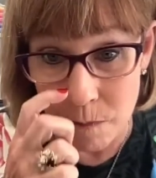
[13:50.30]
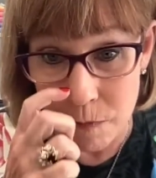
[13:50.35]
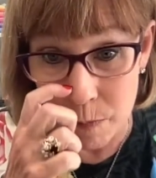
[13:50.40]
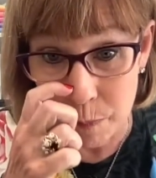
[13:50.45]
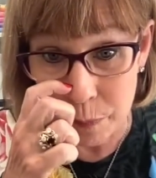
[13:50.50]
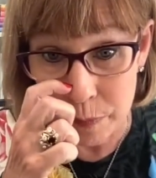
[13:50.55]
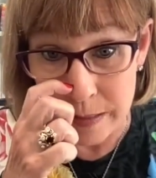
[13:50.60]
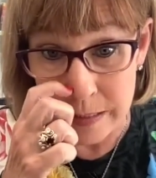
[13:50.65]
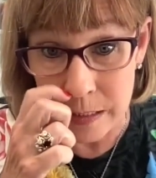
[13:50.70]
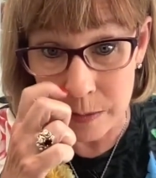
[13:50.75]
over
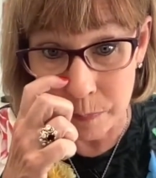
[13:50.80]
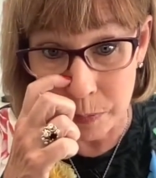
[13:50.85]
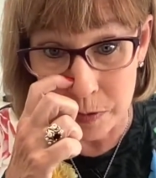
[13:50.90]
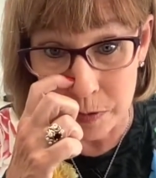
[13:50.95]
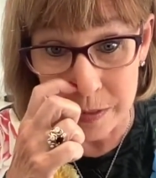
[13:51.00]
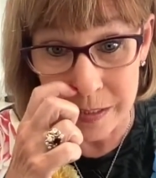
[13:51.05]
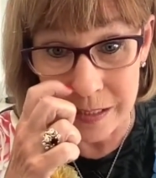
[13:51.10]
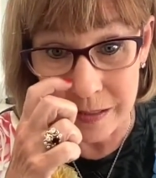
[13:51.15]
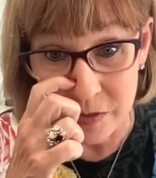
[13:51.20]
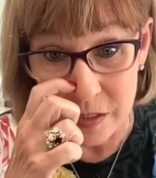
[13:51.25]

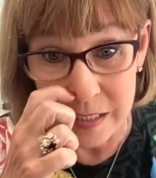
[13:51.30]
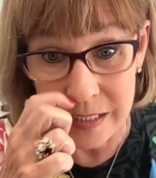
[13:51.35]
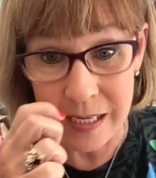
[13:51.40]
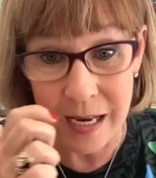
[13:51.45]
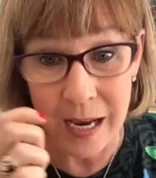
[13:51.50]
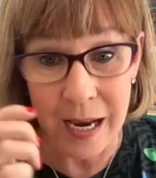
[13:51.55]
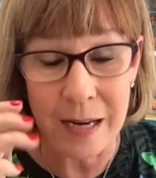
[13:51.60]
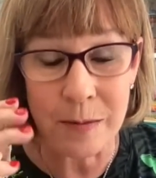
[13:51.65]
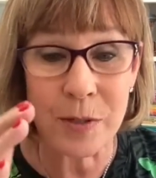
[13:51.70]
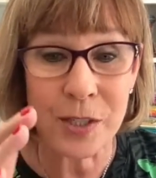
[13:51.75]
principles of
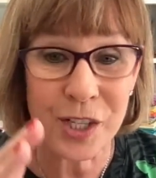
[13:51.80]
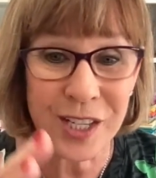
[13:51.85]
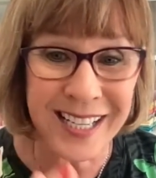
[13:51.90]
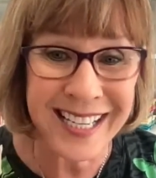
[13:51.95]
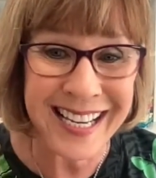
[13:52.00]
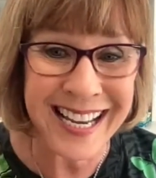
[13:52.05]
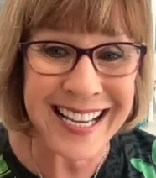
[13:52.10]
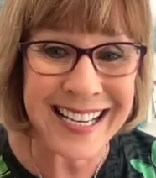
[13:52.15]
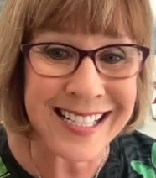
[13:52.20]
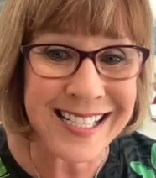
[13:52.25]
design, which
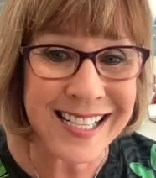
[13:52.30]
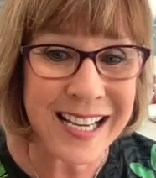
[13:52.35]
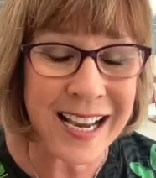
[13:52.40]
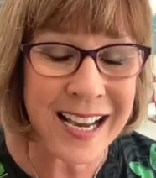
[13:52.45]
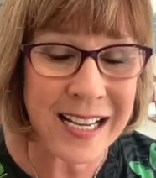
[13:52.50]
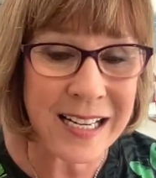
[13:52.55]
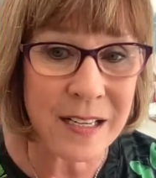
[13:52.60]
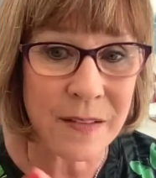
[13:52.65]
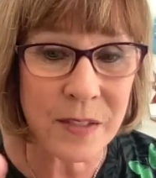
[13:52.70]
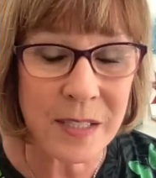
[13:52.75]
again is
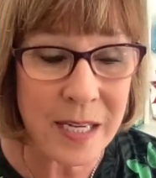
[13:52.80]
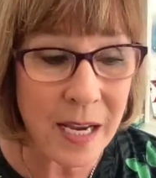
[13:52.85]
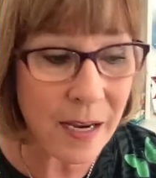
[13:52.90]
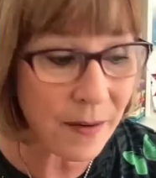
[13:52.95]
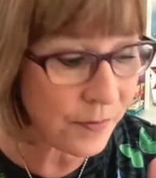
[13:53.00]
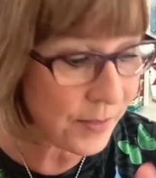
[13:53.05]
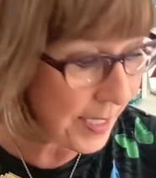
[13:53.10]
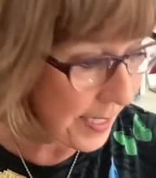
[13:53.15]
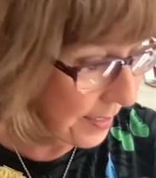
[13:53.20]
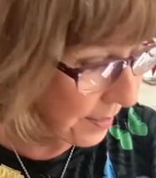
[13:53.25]
kind of
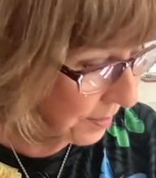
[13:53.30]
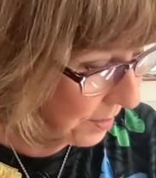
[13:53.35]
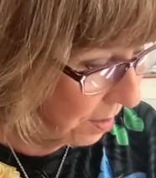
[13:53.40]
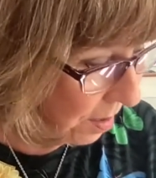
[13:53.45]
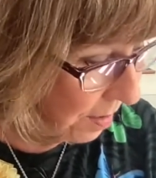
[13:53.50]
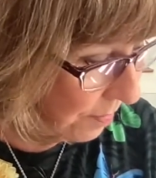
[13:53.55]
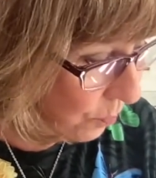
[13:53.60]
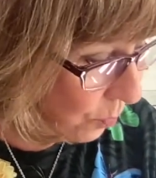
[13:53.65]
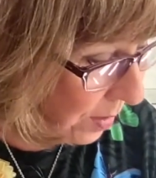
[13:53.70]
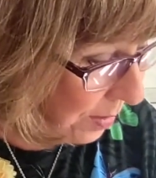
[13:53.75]
dovetails
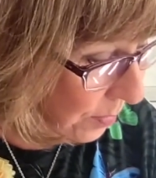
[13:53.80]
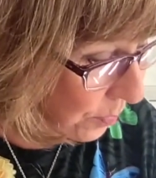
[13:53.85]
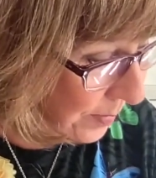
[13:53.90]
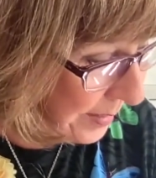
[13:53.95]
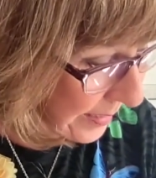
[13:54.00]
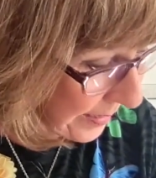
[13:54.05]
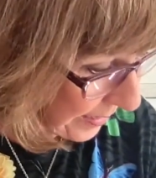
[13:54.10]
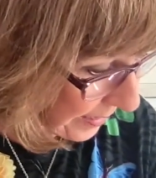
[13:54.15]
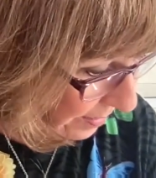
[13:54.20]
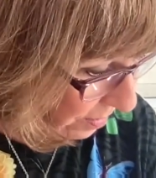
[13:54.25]
on what
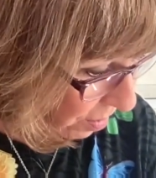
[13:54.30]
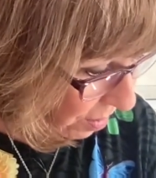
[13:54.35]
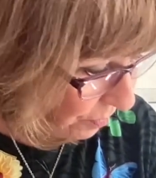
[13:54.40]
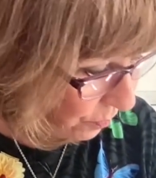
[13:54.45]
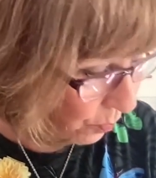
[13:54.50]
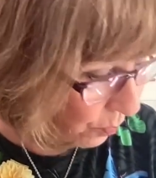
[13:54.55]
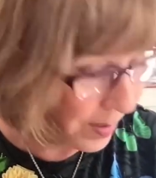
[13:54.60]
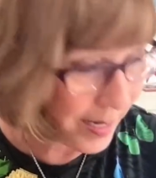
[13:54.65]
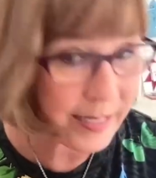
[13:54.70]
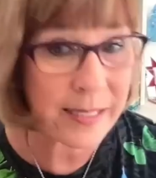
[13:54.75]
we did
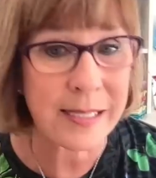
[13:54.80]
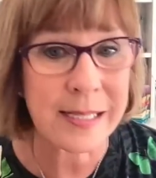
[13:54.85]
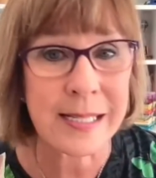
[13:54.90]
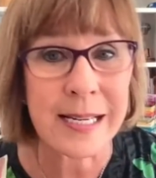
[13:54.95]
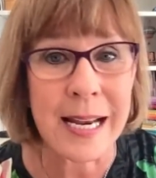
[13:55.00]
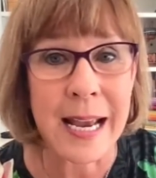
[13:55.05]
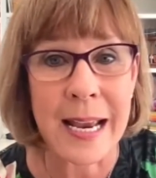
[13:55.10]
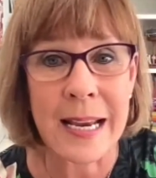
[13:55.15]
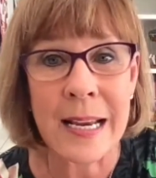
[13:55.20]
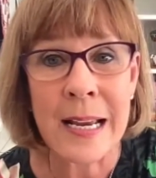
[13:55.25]
on
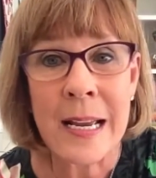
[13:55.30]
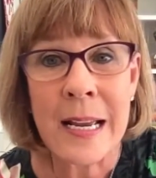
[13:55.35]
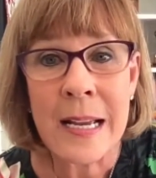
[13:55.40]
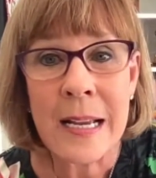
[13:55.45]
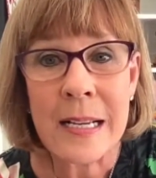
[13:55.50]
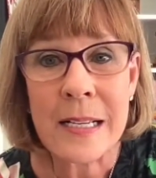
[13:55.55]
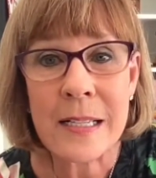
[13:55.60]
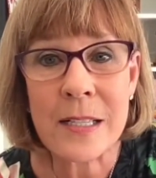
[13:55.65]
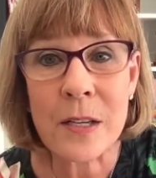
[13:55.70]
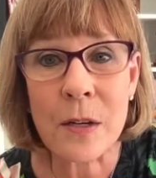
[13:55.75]
Wednesday.
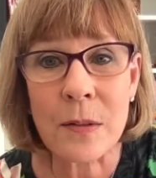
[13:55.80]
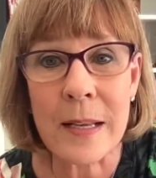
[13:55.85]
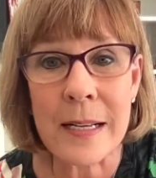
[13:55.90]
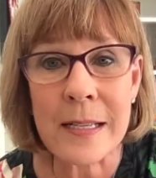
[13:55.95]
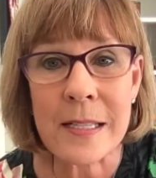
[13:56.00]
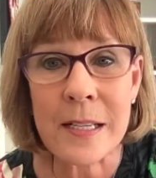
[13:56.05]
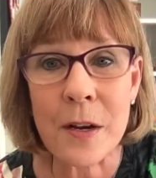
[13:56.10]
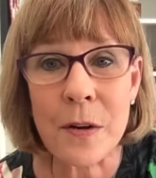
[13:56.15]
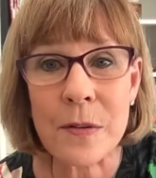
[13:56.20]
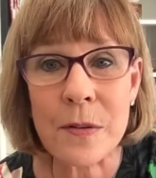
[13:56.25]
So
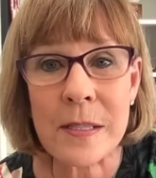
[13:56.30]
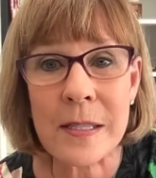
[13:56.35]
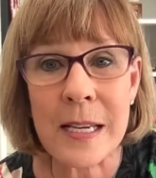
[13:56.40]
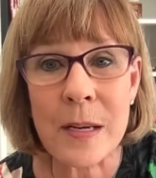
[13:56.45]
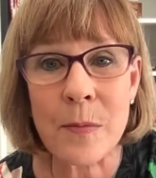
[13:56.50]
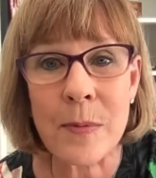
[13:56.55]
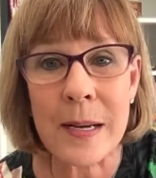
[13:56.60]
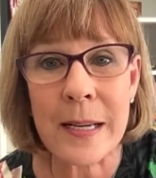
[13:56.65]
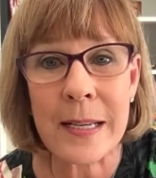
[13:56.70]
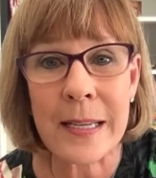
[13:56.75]
let's go
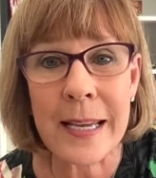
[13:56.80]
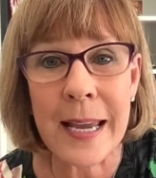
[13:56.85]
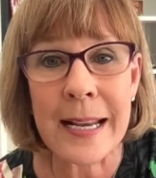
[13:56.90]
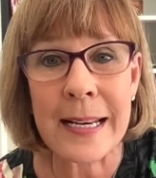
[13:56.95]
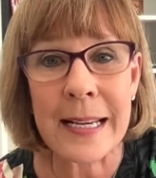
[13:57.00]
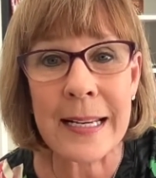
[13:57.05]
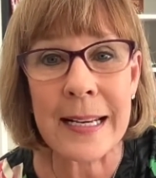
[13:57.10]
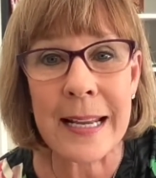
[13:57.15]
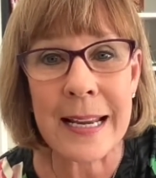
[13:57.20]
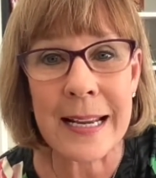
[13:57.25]
see what
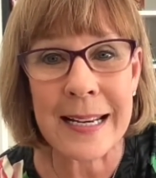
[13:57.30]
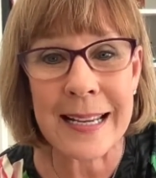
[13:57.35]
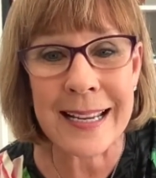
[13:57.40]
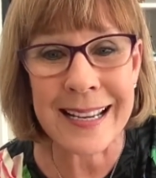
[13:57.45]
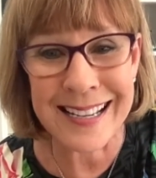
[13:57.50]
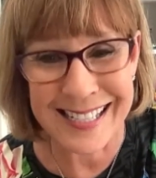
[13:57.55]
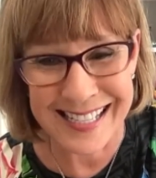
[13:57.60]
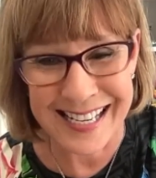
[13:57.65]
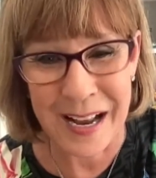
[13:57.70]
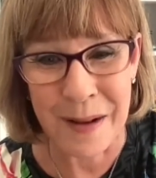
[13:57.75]
Katie
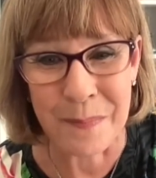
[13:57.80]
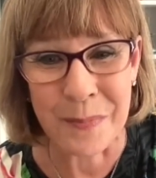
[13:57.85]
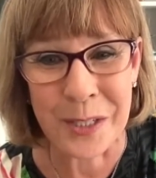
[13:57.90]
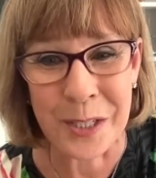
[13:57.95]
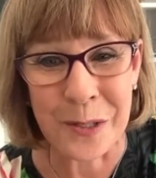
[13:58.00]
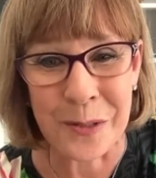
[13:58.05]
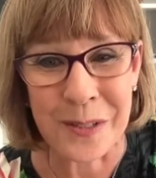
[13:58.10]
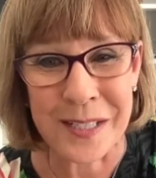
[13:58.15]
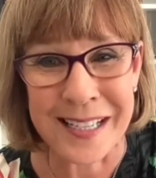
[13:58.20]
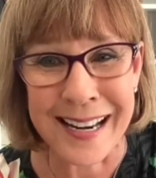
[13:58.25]
Lady is up
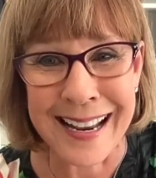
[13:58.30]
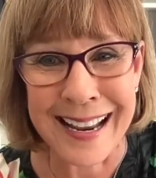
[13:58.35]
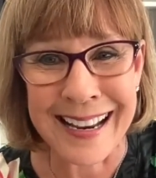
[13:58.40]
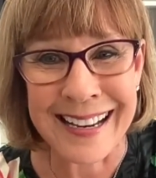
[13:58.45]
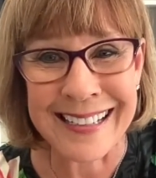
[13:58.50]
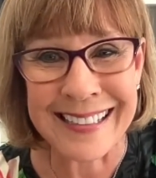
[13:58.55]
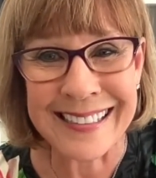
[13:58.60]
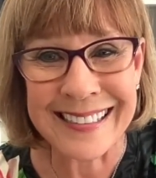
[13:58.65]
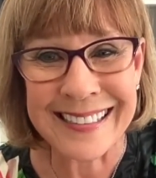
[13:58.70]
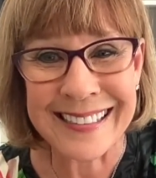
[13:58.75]
to
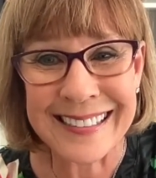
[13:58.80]
today.